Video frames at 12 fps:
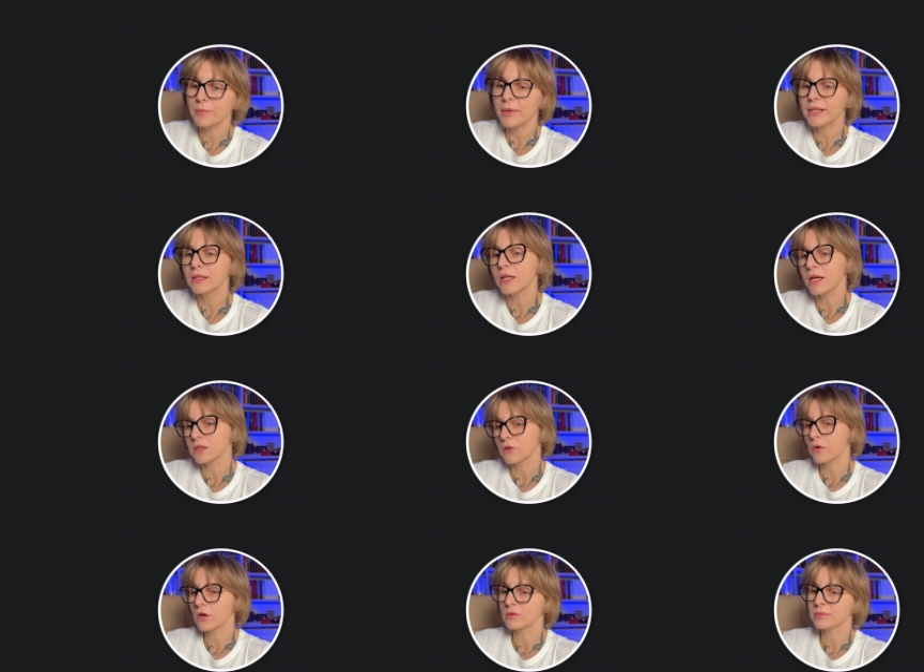the main class
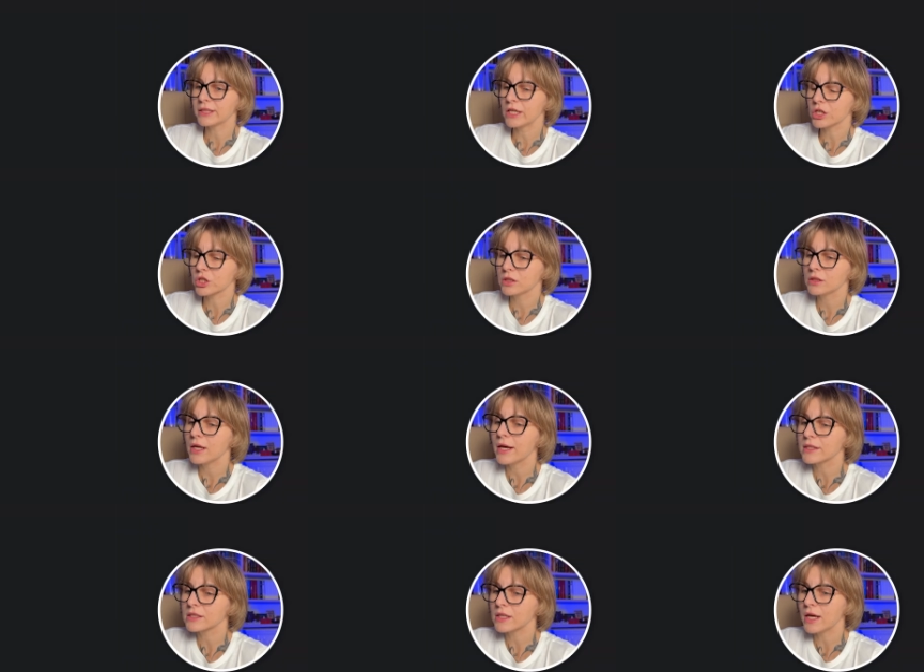of our application
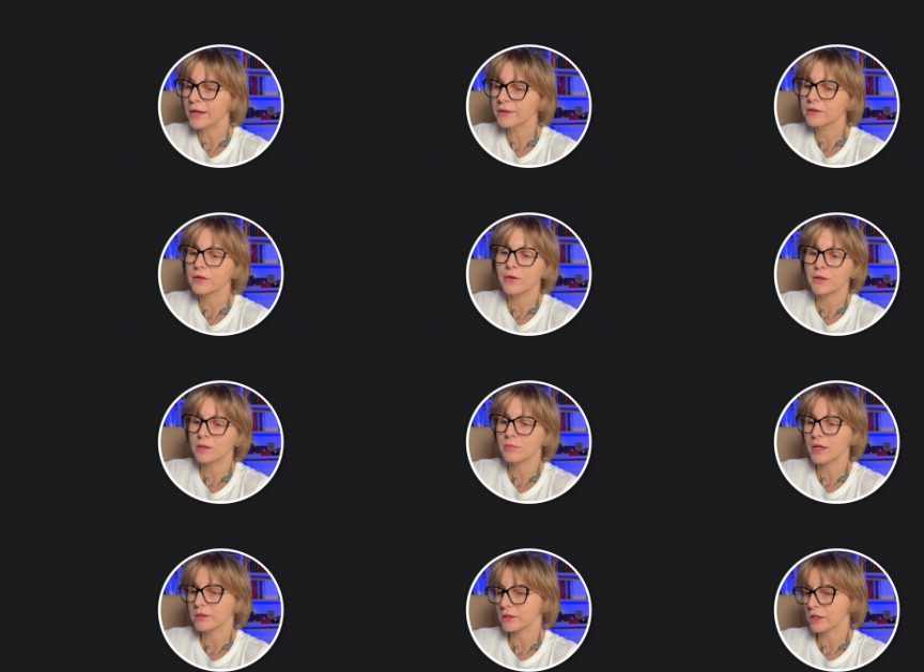and add the theme
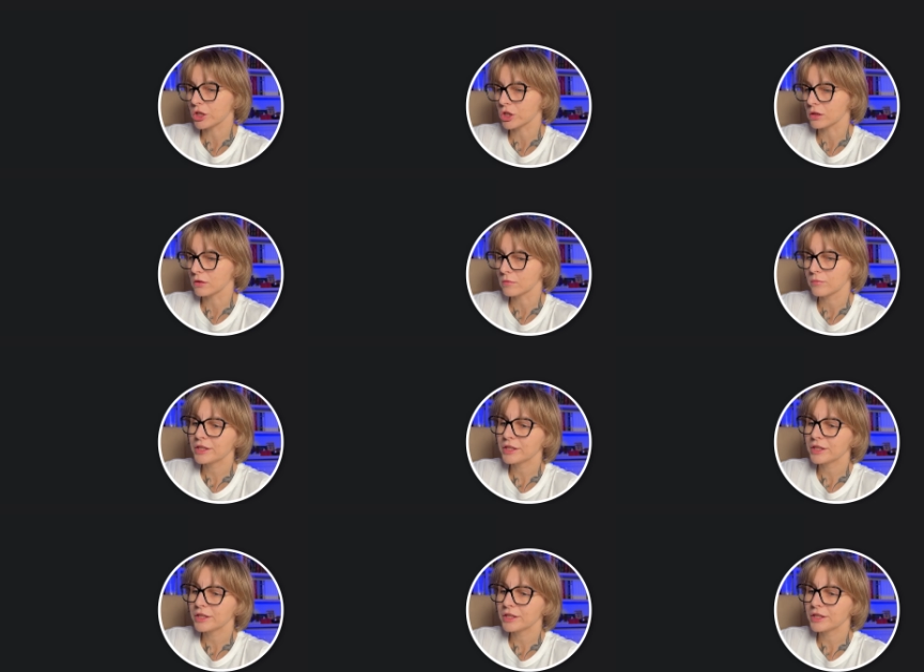annotation.